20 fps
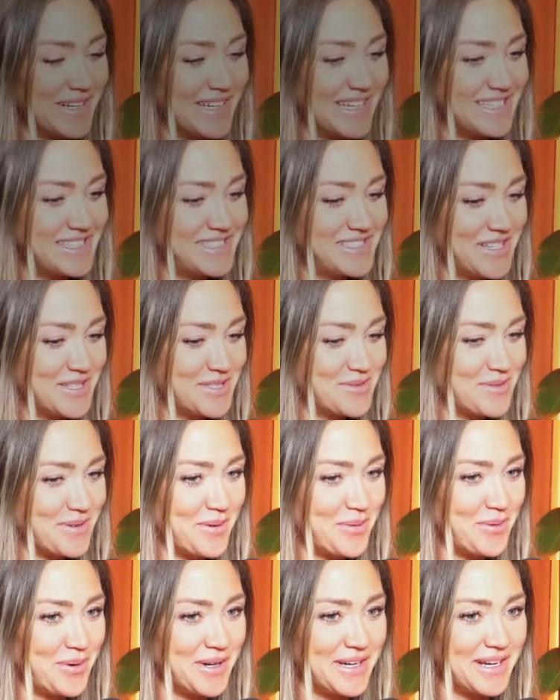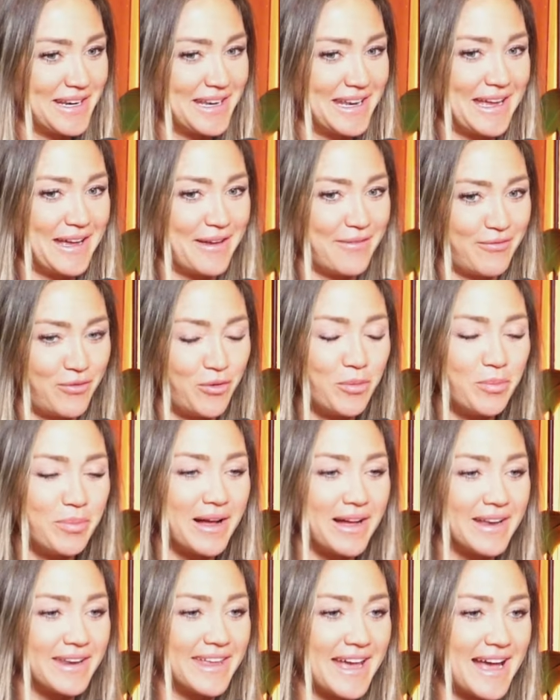we just recorded a full
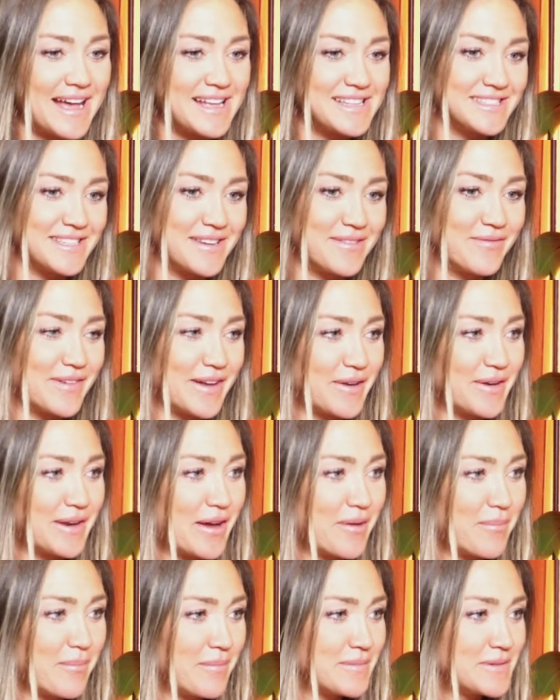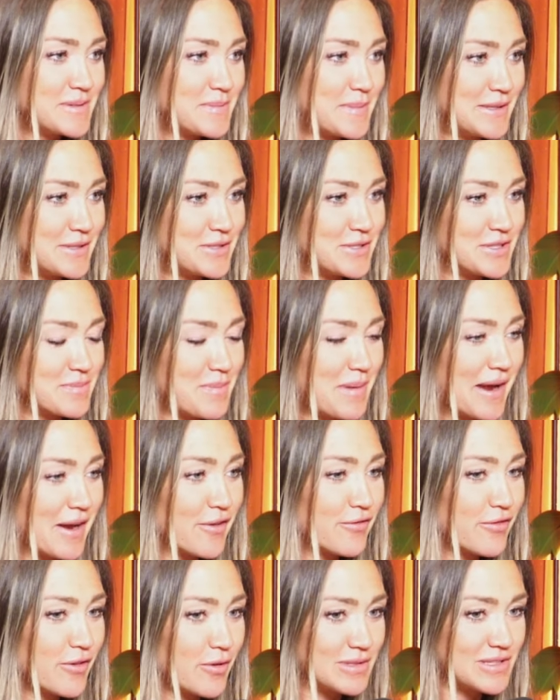podcast and found out Spencer's
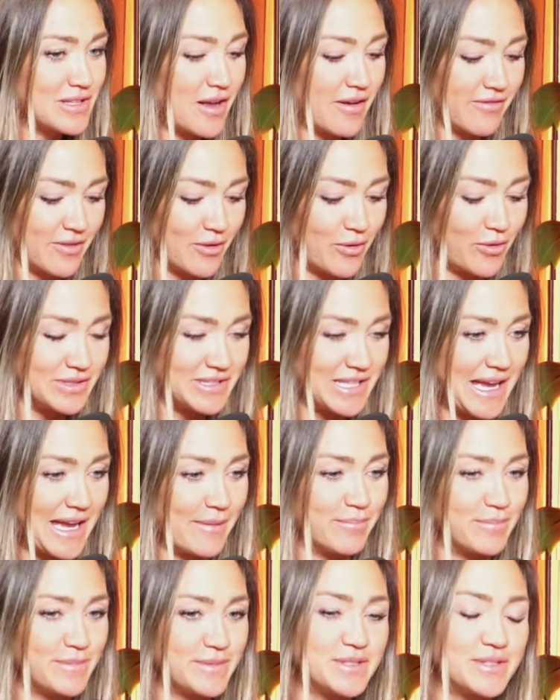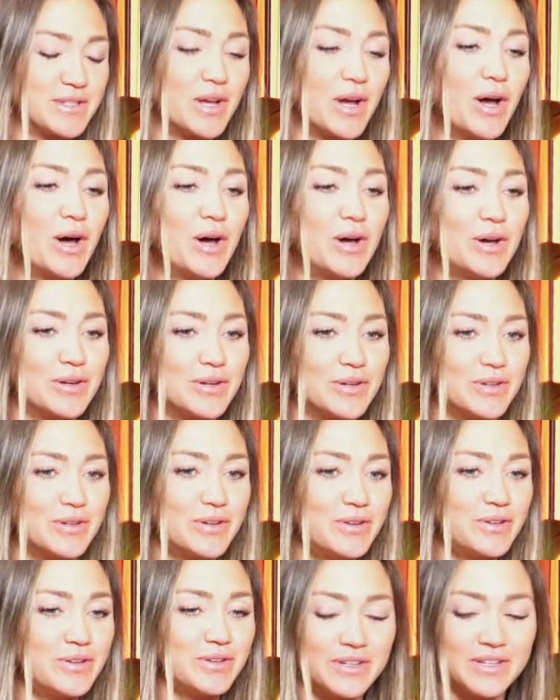microphone was off the whole time.
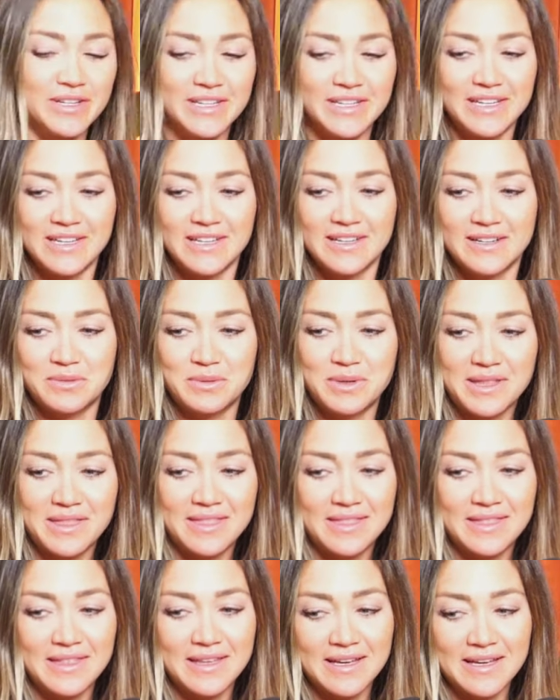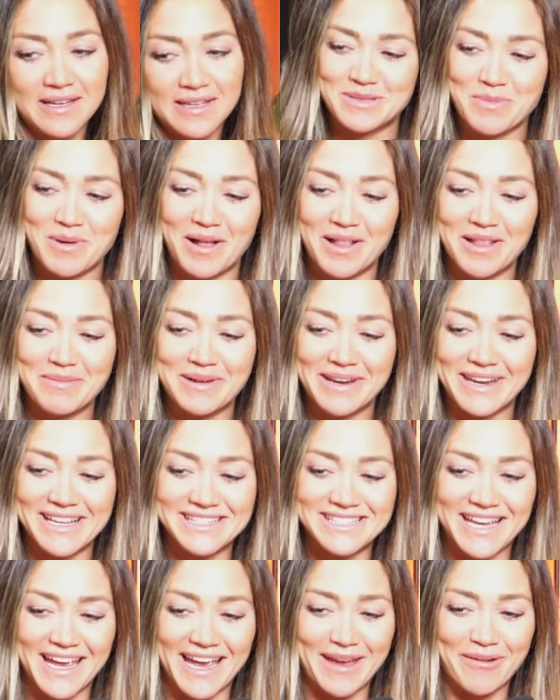So with the small amount
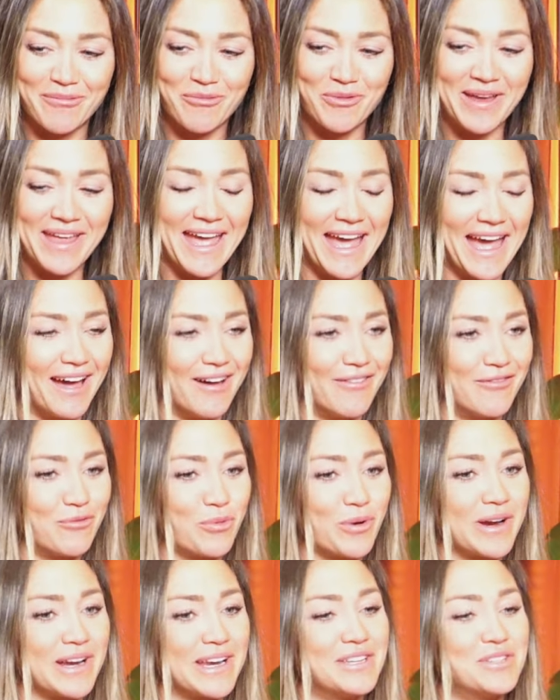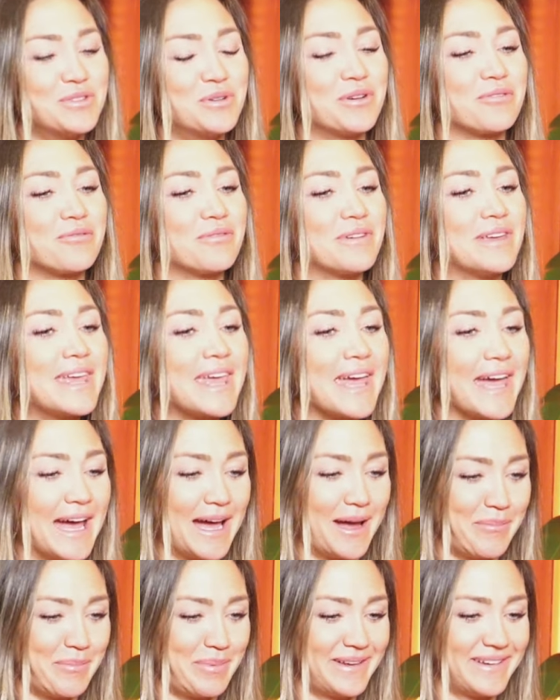of time we have, we're going to do a
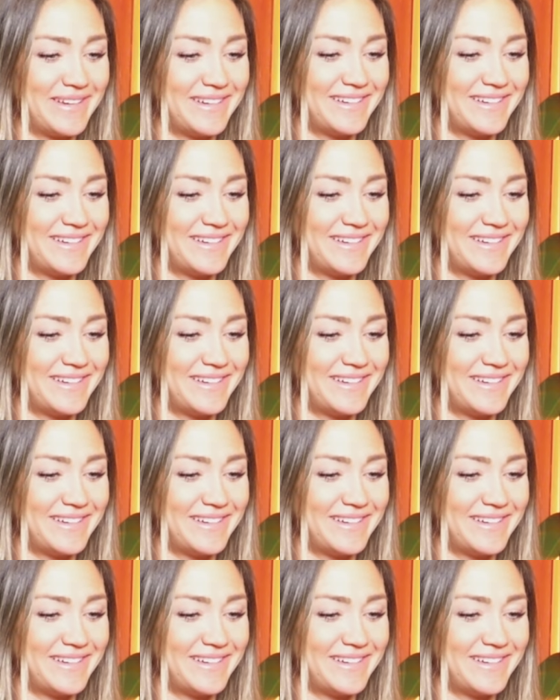recap